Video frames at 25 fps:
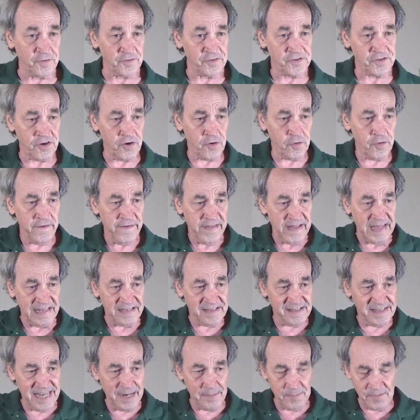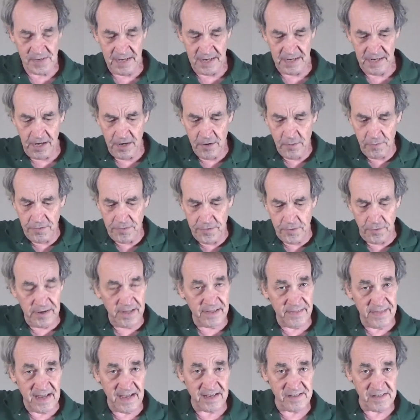So it seems like
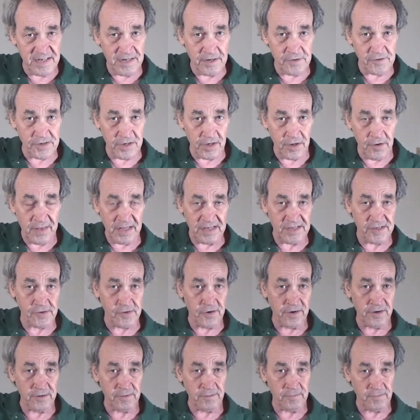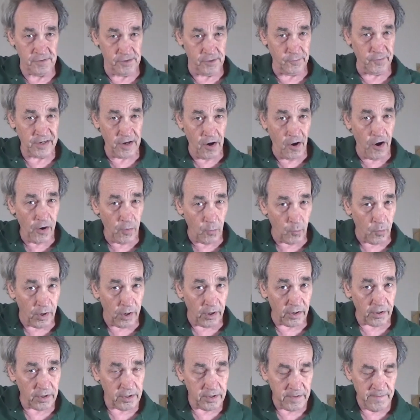30,000 years ago they start doing
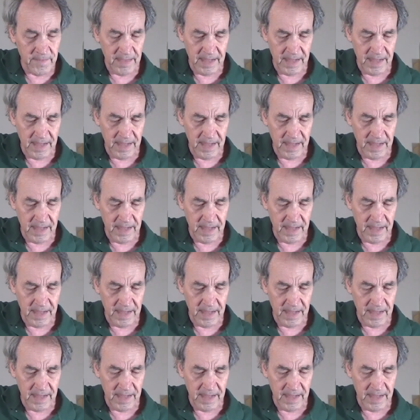artwork,